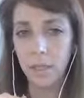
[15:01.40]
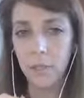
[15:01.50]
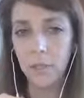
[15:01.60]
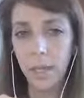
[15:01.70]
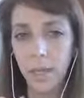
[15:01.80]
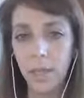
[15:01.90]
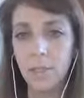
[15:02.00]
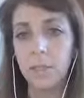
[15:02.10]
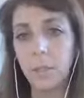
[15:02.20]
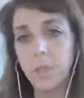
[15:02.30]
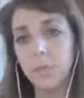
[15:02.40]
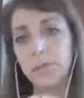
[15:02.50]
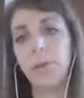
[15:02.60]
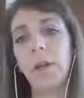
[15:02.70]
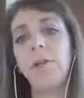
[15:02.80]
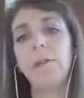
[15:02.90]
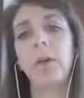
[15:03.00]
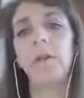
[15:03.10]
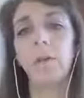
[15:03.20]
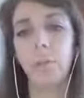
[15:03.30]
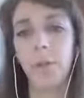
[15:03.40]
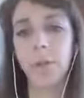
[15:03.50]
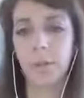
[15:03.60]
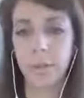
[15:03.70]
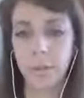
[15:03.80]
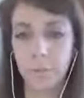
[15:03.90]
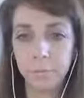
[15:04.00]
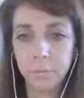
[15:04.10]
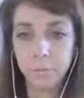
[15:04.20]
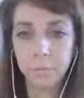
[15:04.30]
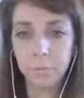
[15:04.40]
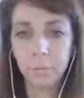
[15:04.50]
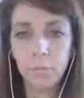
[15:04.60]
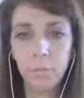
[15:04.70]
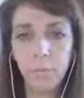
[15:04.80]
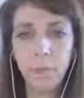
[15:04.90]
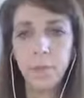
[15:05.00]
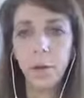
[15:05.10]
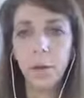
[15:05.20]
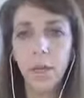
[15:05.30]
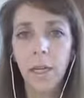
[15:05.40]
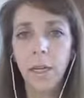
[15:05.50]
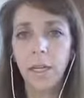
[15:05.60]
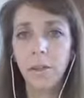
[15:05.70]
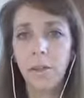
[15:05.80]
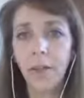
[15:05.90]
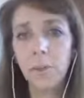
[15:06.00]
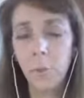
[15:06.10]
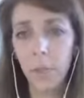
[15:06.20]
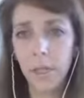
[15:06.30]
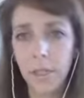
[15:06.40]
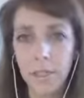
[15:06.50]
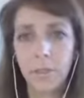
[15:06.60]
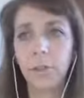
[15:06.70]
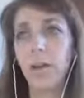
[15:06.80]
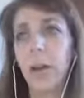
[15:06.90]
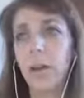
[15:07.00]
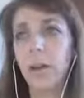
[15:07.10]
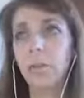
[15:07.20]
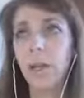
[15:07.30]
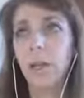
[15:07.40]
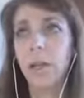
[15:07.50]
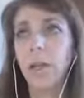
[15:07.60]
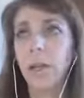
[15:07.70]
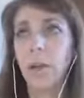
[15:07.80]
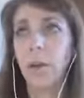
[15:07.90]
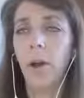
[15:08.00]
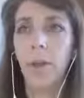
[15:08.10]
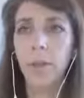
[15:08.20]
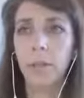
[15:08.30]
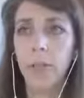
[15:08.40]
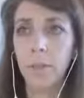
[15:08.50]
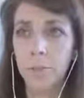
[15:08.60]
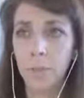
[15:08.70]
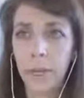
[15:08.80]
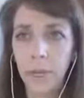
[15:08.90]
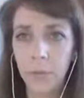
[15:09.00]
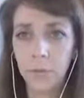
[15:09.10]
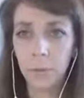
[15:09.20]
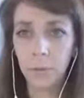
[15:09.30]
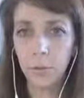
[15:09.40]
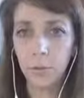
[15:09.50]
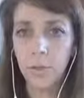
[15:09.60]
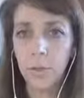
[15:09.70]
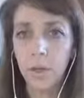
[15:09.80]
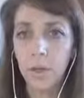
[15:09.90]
that you can, especially if you're driving traffic with Pinterest. So you don't have to wait until you have, 100,000 page views